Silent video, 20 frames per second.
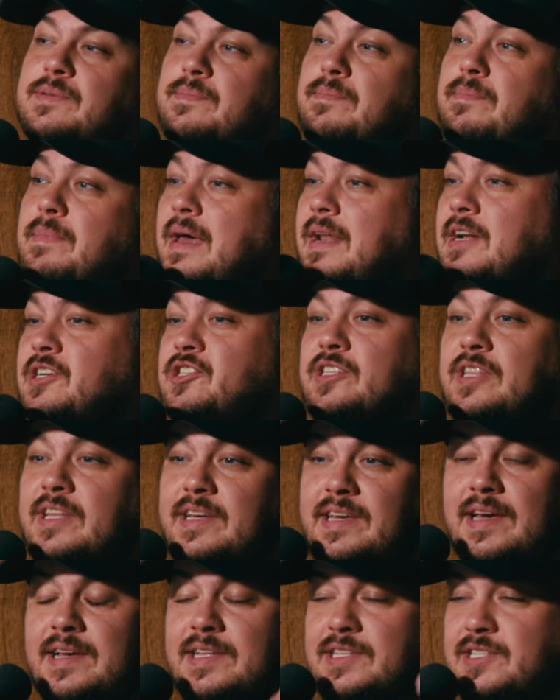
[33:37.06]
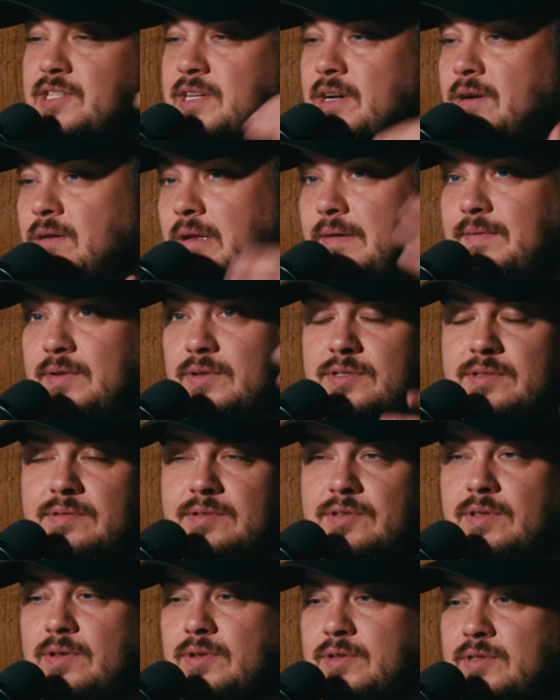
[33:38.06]
managing the kick and snare levels.
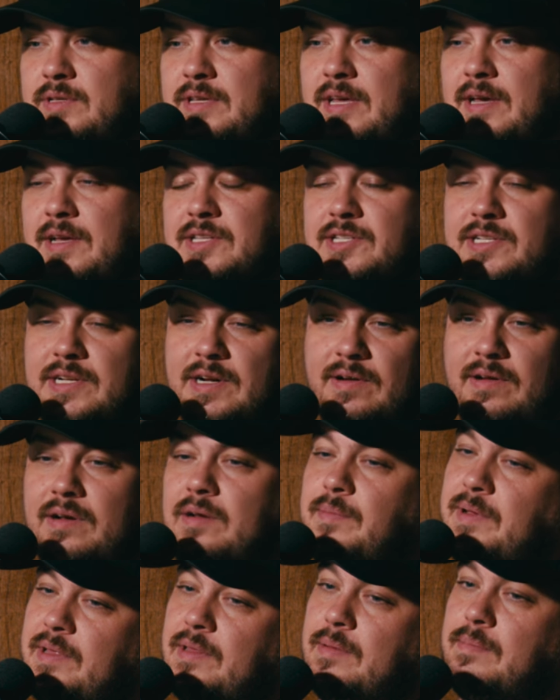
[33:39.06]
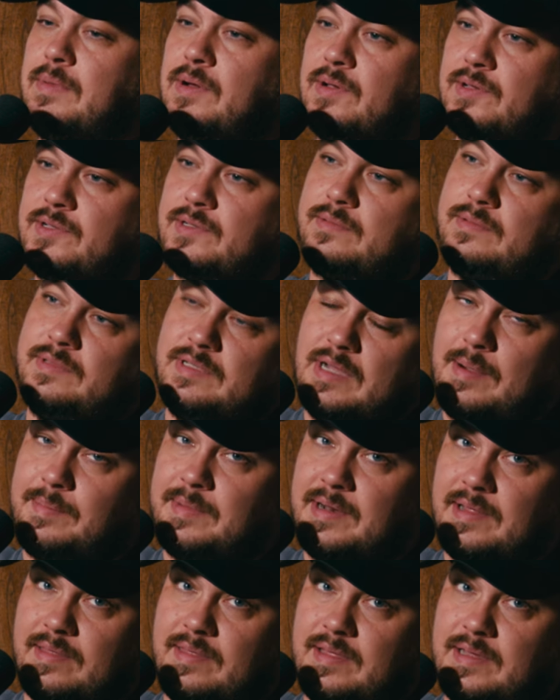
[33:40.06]
So those kick and snare are going to be the most
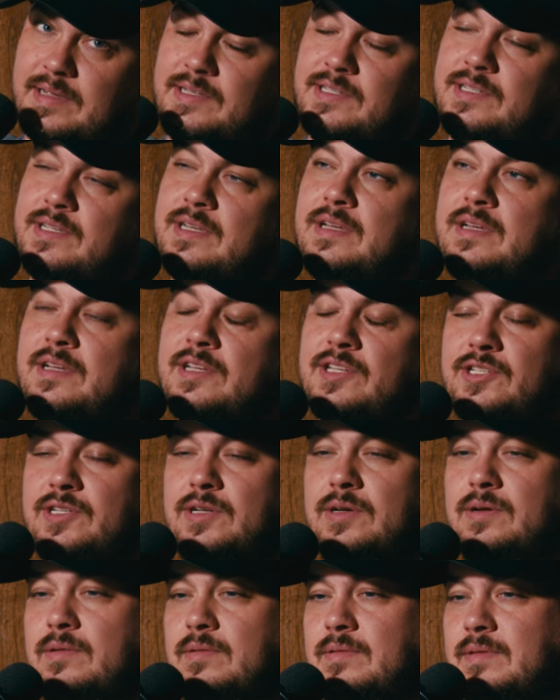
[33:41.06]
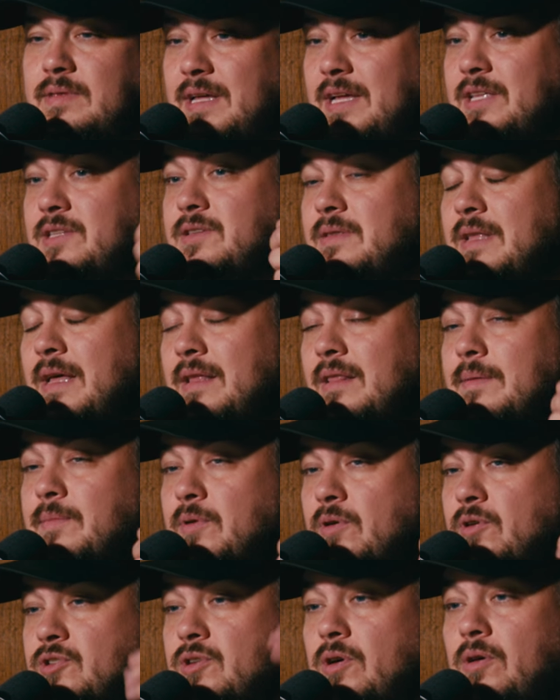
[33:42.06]
dominant things. So that
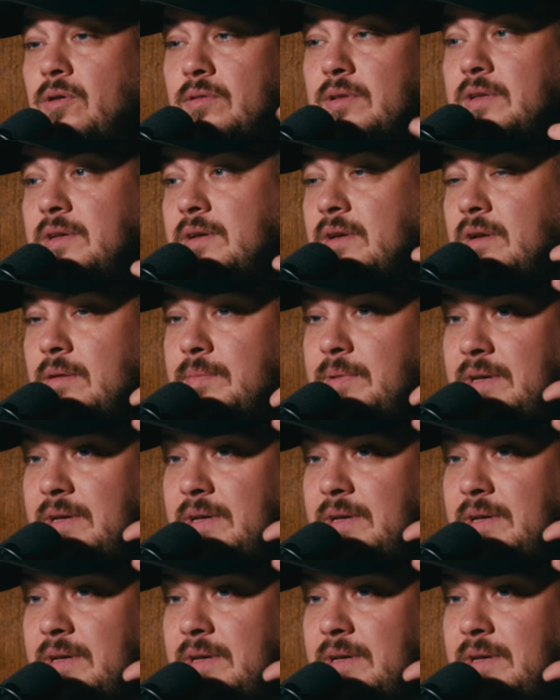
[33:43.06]
limiter is only going to be